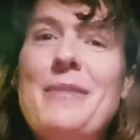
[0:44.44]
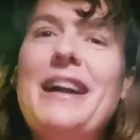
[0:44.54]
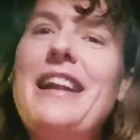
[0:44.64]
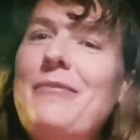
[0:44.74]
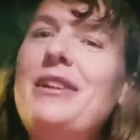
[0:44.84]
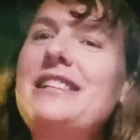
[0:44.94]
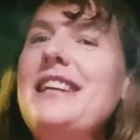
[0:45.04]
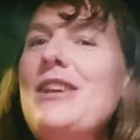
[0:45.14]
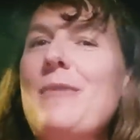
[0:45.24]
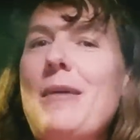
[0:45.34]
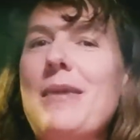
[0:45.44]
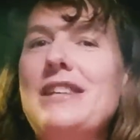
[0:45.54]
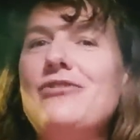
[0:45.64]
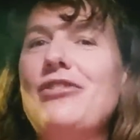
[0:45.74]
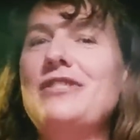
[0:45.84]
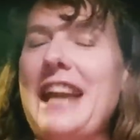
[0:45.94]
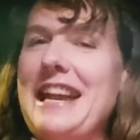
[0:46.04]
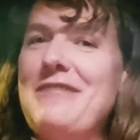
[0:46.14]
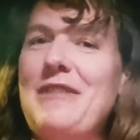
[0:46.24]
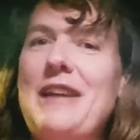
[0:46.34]
but I'm going to tell you about my struggles
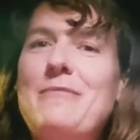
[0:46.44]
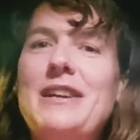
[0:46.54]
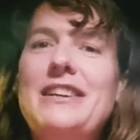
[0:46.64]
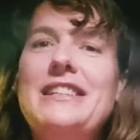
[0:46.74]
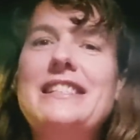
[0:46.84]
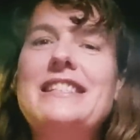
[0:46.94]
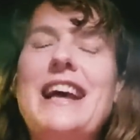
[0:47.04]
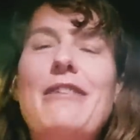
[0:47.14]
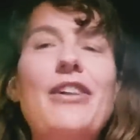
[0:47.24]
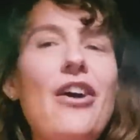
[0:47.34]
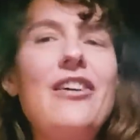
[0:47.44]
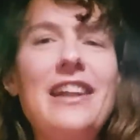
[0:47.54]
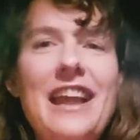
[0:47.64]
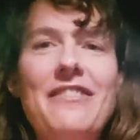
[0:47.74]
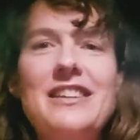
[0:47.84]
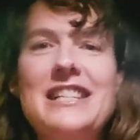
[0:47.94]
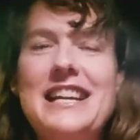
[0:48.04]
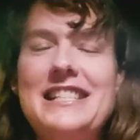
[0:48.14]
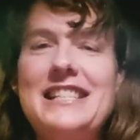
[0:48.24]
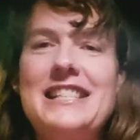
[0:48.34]
anyway, because I will only have the
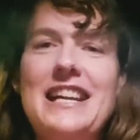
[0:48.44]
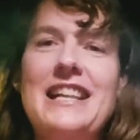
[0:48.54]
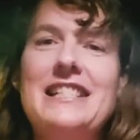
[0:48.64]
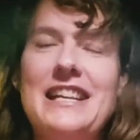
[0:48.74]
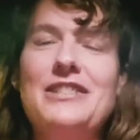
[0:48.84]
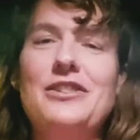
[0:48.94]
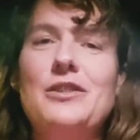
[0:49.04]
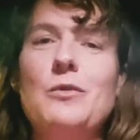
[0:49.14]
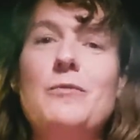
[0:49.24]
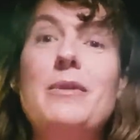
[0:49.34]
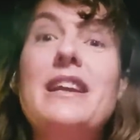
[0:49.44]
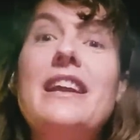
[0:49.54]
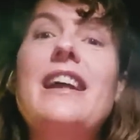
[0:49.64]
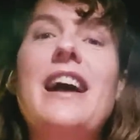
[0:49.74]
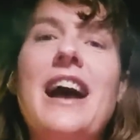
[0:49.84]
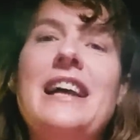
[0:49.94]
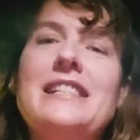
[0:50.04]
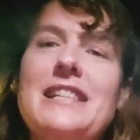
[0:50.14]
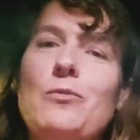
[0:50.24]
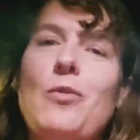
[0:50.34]
chance to see these issues with beginner eyes
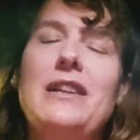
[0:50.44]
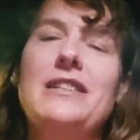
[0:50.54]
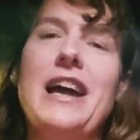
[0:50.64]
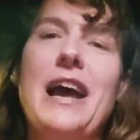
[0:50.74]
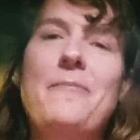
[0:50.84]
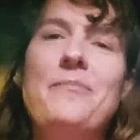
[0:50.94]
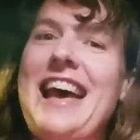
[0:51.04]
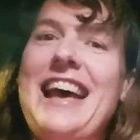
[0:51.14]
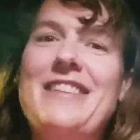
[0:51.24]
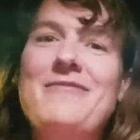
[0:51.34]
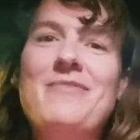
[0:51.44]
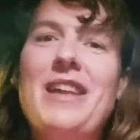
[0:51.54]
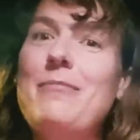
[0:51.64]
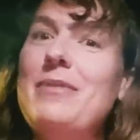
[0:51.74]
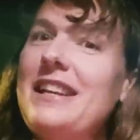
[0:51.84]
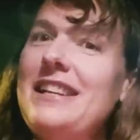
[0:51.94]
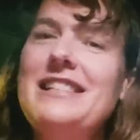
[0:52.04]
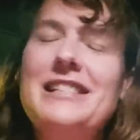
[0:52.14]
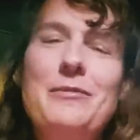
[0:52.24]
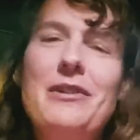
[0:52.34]
this one time. And a beginner's
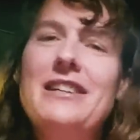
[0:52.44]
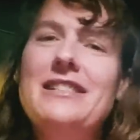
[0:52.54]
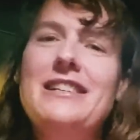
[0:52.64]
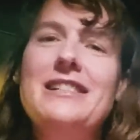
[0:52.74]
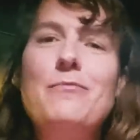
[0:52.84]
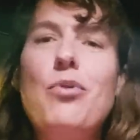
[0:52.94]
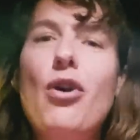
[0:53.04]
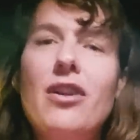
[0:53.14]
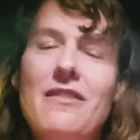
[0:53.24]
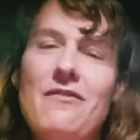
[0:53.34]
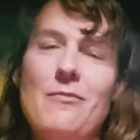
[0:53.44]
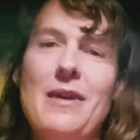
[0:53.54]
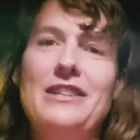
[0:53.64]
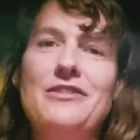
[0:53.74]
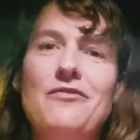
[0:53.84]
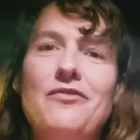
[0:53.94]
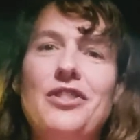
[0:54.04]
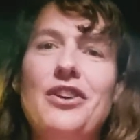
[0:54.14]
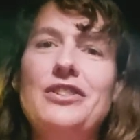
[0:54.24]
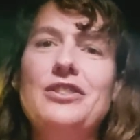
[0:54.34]
experience is important information for
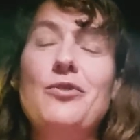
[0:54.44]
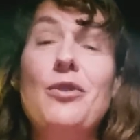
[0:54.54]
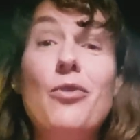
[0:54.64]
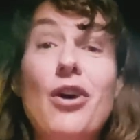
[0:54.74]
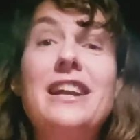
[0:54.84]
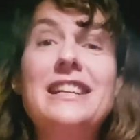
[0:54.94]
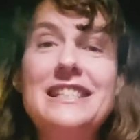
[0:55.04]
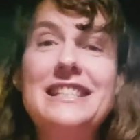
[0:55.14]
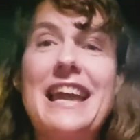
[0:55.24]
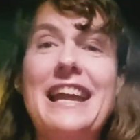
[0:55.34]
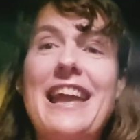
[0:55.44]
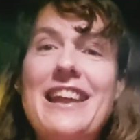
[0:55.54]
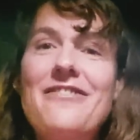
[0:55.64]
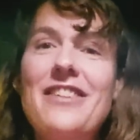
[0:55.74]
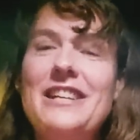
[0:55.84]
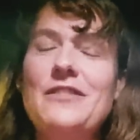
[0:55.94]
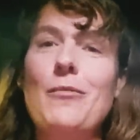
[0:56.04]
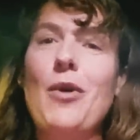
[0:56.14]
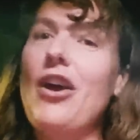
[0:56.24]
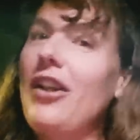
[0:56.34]
those who are working to take EVs from
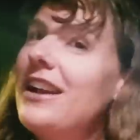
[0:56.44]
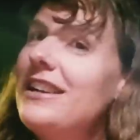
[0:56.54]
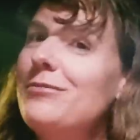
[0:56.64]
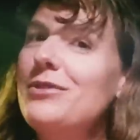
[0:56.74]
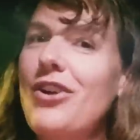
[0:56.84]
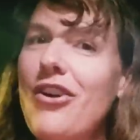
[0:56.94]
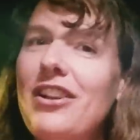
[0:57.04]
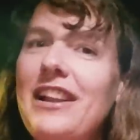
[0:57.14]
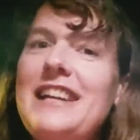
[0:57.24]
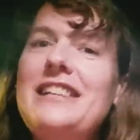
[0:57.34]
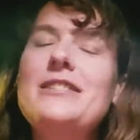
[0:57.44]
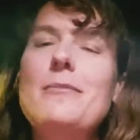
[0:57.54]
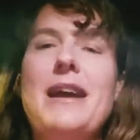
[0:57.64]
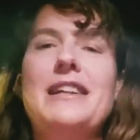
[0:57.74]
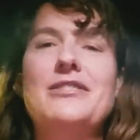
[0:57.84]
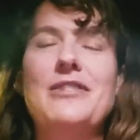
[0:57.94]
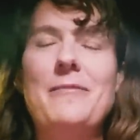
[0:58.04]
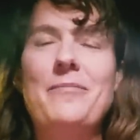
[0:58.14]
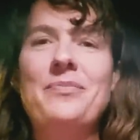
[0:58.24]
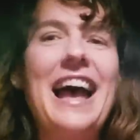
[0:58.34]
early adopters only to
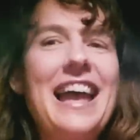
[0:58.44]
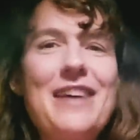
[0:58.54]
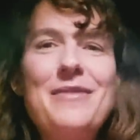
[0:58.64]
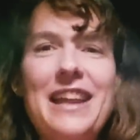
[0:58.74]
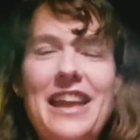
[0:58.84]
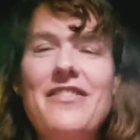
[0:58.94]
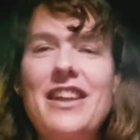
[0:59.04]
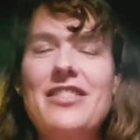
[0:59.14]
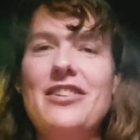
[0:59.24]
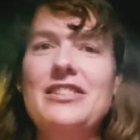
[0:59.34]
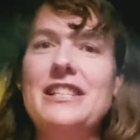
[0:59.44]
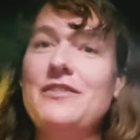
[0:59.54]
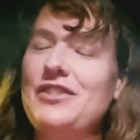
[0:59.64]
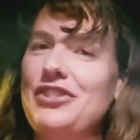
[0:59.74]
mainstream. I am an EV enthusiast for